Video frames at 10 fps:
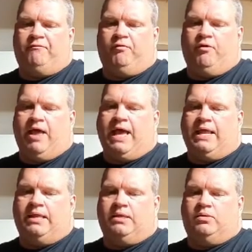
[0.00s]
for
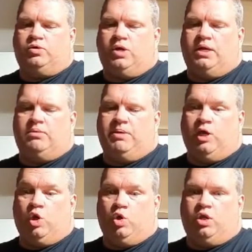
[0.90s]
that and trying to
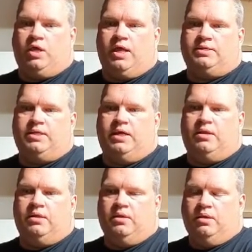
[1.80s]
make good content.